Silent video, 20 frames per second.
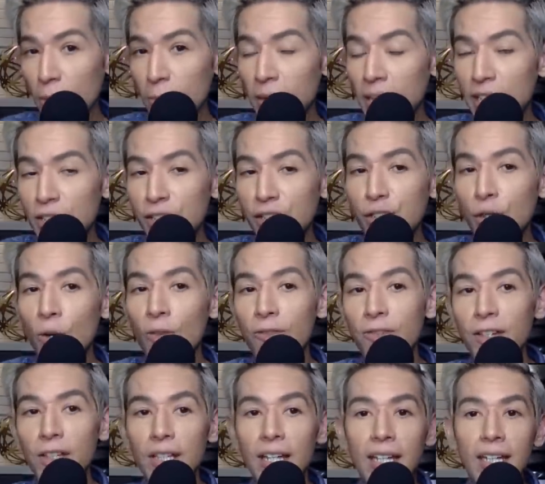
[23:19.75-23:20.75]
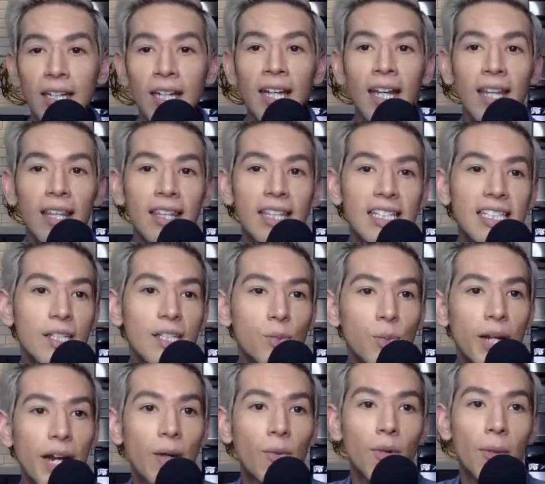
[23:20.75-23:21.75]
but I just don't feel like this is
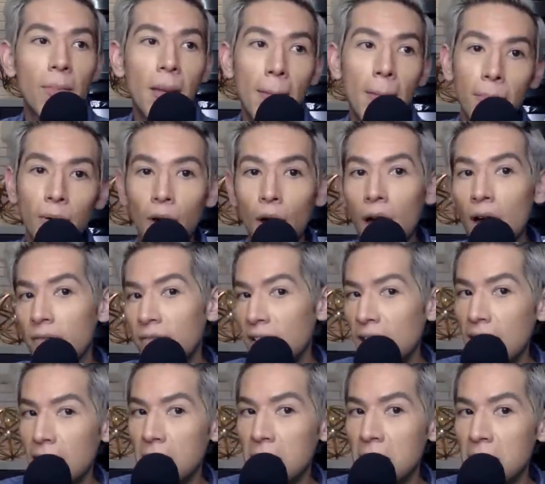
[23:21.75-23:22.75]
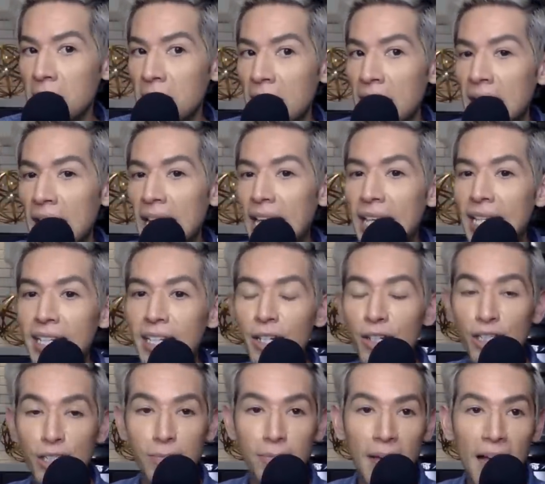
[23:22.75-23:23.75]
what I remember of him in
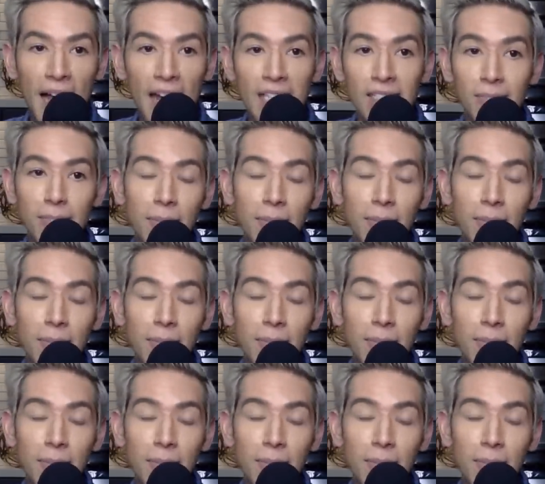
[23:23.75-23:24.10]
years past.